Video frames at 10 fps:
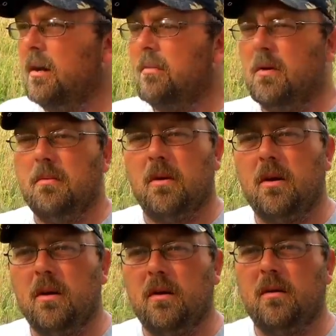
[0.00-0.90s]
I remember
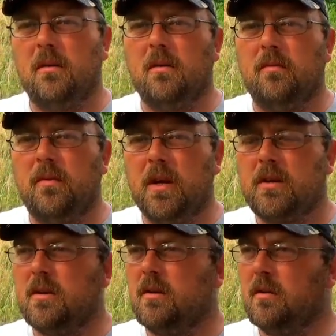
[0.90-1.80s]
hunting and
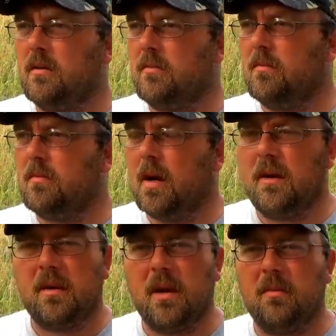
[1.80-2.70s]
fishing and
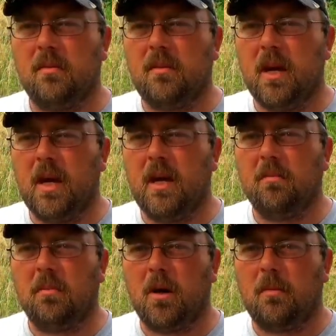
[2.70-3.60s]
everything with Dad
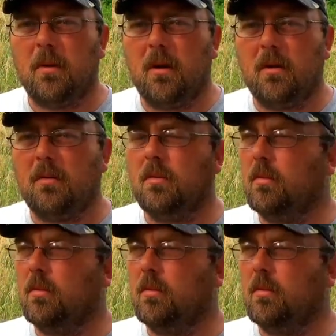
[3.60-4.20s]
and Pawpaw